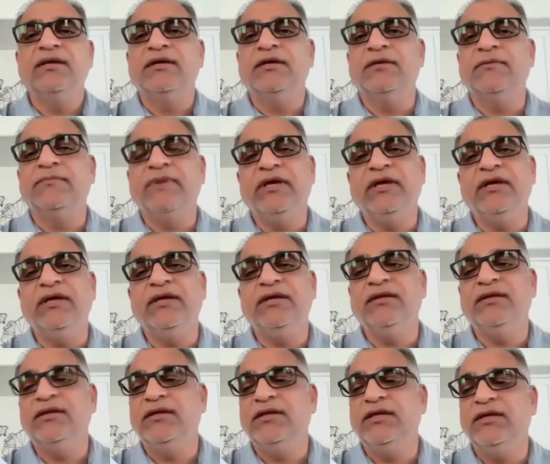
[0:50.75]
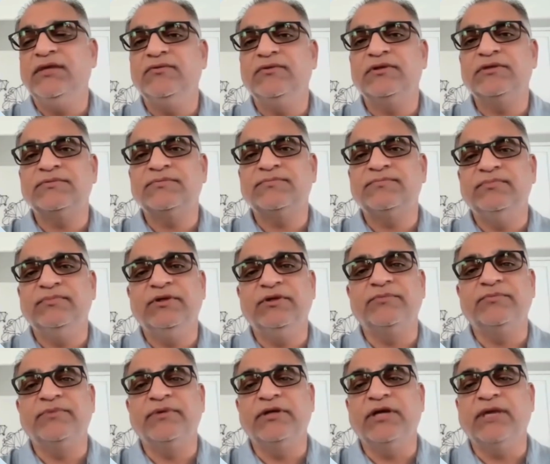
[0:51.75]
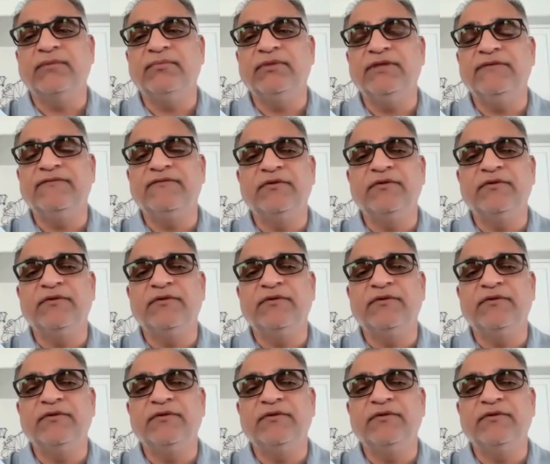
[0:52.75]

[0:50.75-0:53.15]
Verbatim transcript: Her pain in the knee was, you know, predominantly